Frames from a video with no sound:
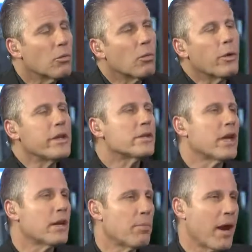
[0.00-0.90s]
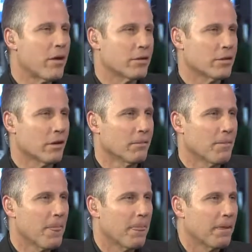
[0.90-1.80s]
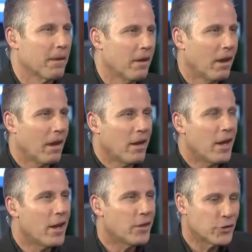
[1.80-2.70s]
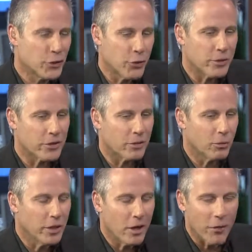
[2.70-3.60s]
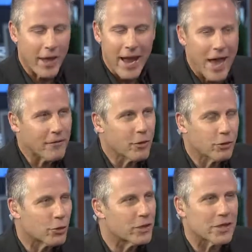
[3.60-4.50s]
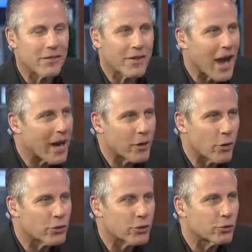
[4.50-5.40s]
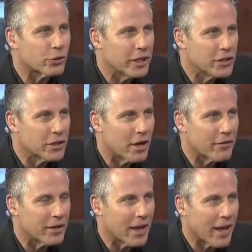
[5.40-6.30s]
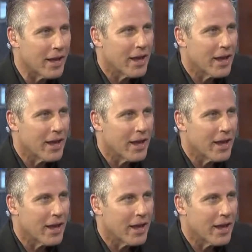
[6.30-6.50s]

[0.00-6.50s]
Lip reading: What do you say to parents, though? And students, you know, they have no choice. They've got to go to school each and every day.